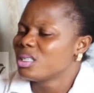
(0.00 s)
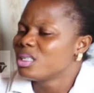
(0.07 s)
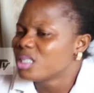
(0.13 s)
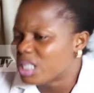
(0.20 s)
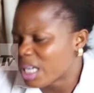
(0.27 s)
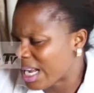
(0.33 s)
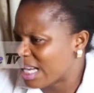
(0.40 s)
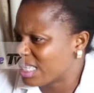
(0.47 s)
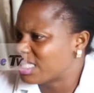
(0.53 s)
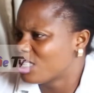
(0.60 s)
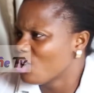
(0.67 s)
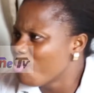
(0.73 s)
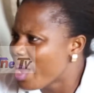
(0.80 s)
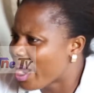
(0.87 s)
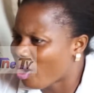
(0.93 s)
she can
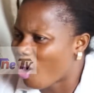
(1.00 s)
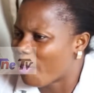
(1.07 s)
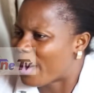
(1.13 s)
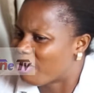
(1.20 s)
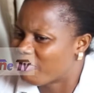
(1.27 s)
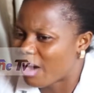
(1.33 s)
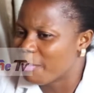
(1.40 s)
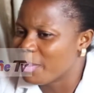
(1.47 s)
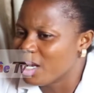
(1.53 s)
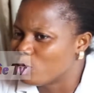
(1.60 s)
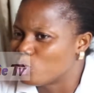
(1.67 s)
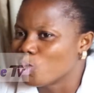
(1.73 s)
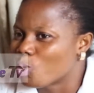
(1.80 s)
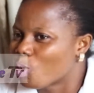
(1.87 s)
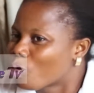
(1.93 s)
still make up her family
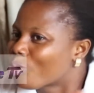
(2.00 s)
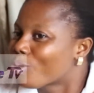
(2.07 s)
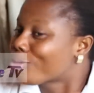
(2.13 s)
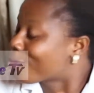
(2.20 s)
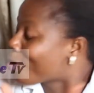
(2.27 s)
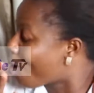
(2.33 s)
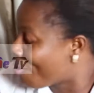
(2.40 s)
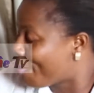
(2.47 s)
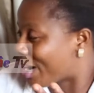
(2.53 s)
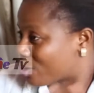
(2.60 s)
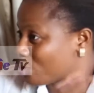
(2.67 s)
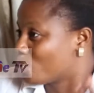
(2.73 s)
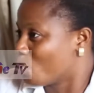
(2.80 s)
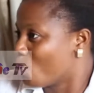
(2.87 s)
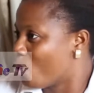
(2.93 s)
to come back
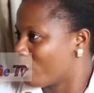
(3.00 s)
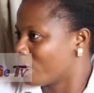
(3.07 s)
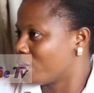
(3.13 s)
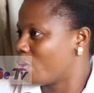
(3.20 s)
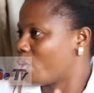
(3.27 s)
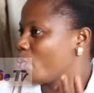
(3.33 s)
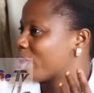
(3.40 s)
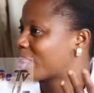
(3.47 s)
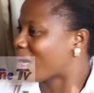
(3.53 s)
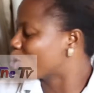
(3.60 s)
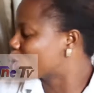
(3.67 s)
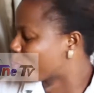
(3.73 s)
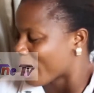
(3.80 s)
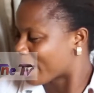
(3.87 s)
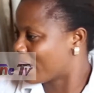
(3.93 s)
to one
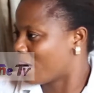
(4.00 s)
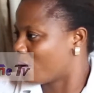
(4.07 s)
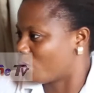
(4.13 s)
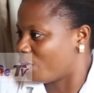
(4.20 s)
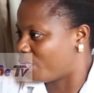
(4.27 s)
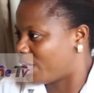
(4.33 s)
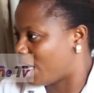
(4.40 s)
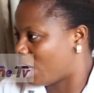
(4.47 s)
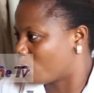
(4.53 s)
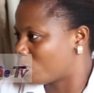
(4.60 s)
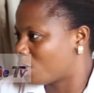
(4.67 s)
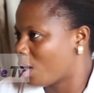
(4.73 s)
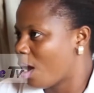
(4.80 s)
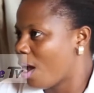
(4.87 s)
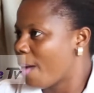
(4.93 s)
without packing out of the
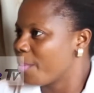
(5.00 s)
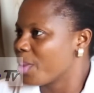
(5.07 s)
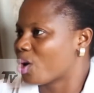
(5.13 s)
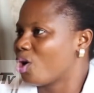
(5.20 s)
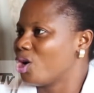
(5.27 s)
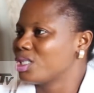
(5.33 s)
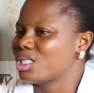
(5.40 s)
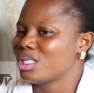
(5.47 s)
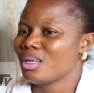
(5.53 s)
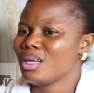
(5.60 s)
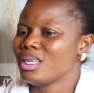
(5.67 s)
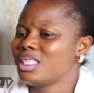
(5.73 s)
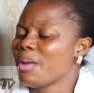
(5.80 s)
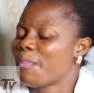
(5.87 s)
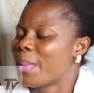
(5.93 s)
house. Because
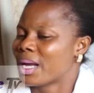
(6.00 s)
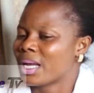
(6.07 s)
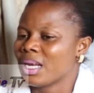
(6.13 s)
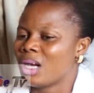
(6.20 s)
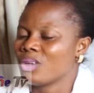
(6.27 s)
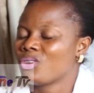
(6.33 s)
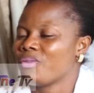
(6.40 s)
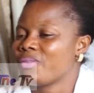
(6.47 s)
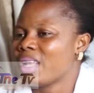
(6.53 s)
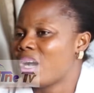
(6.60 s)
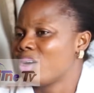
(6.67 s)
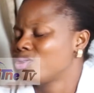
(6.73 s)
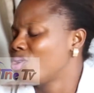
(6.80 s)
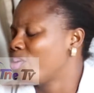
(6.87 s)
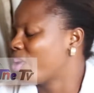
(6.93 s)
she packing out of the
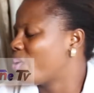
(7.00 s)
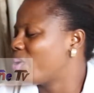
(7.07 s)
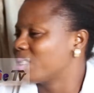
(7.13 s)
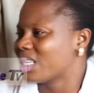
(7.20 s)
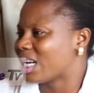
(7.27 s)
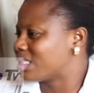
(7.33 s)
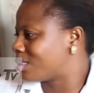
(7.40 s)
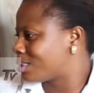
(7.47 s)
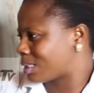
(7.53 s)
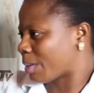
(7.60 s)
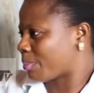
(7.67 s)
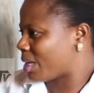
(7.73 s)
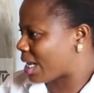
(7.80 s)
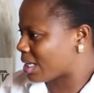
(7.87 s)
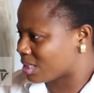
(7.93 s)
house, number one, she has
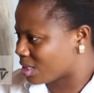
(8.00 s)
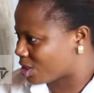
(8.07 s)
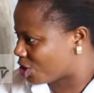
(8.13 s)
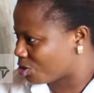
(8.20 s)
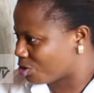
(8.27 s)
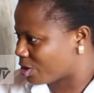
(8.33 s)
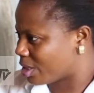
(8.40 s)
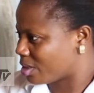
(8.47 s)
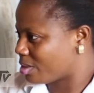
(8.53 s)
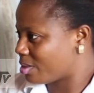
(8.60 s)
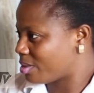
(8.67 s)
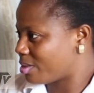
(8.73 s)
destabilized the children.